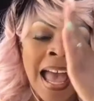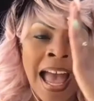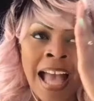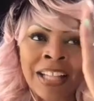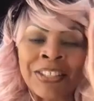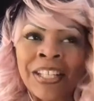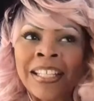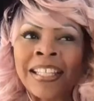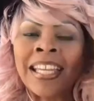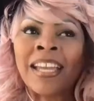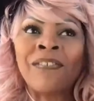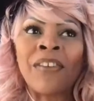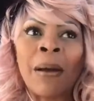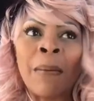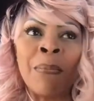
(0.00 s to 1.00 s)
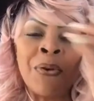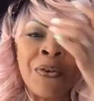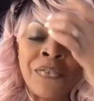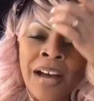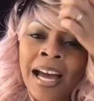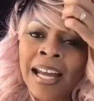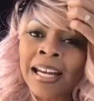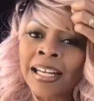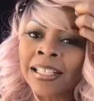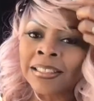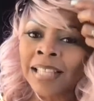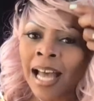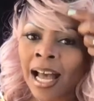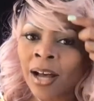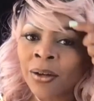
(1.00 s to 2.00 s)
Actually, I think if I move out of this
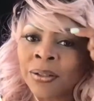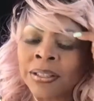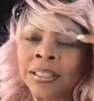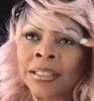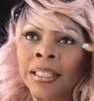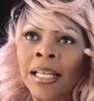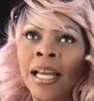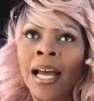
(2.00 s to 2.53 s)
house,